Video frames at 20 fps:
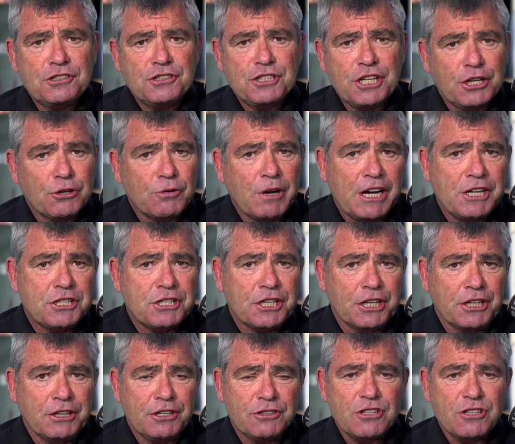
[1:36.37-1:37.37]

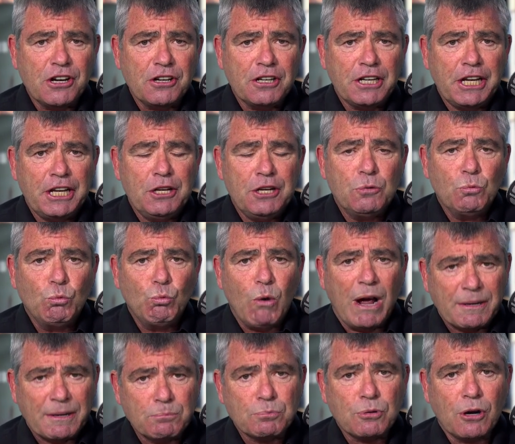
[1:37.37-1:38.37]
generation. There's only
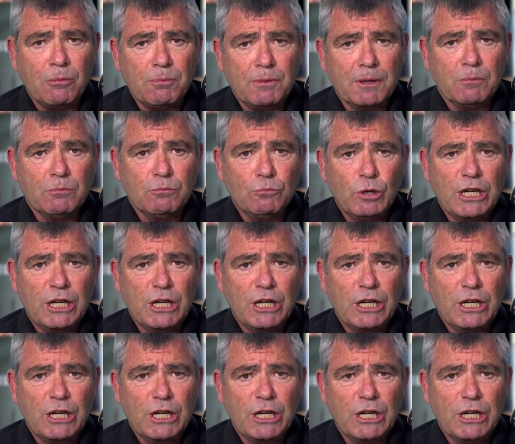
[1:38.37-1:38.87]
one problem.